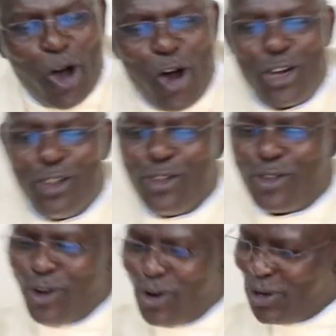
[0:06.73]

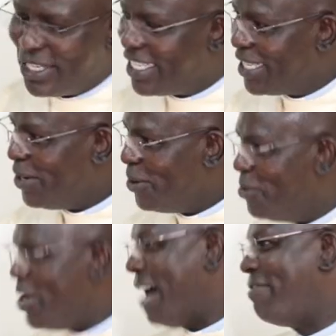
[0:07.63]
on those
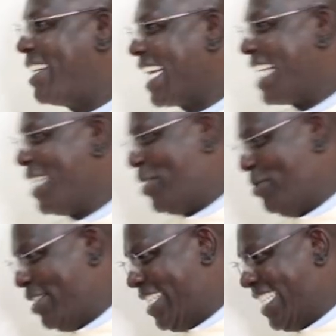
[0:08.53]
who have
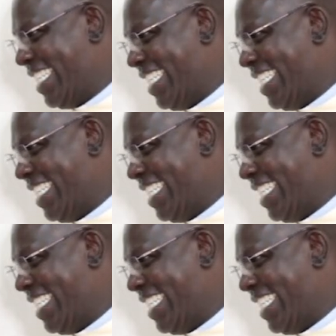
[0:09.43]
gratitude.